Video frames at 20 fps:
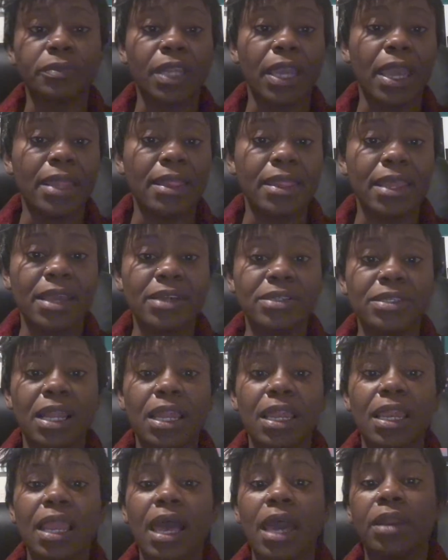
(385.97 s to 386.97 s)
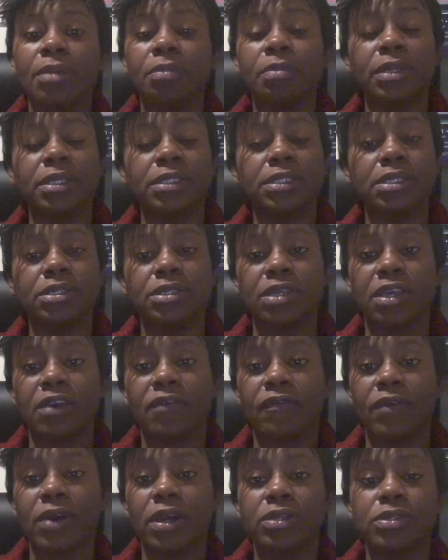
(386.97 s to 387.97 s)
and there's a lot of places you can
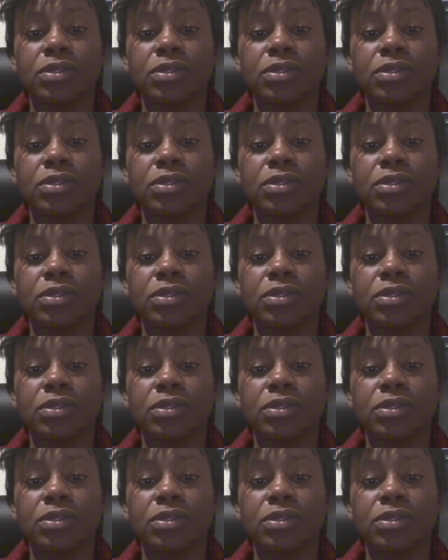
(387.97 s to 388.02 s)
find.